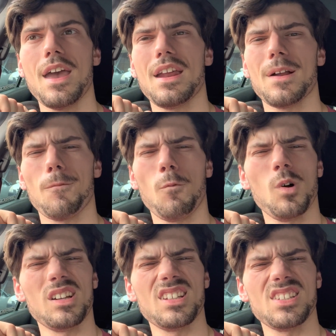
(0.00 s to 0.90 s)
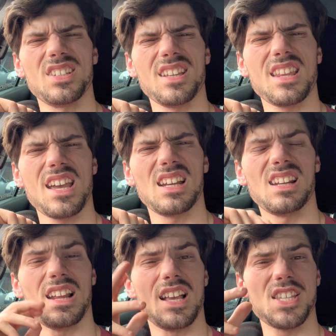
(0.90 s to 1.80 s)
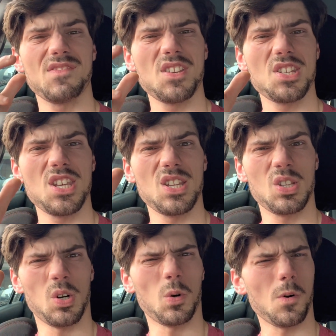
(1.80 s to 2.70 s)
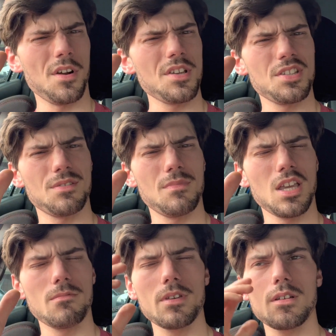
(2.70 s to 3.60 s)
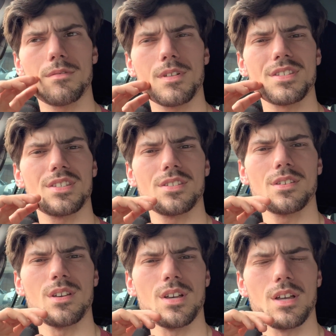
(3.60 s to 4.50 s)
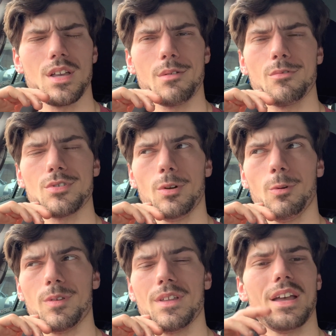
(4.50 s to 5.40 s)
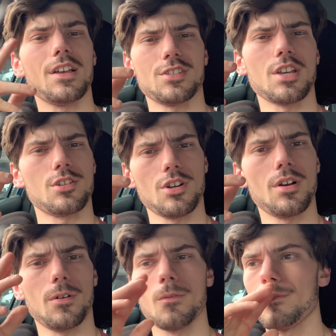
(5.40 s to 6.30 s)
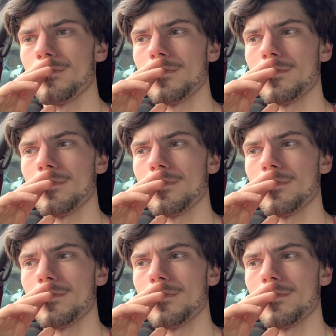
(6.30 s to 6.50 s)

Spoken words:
And I want to say they had an SVT Taurus, maybe, unless it was only the SHO.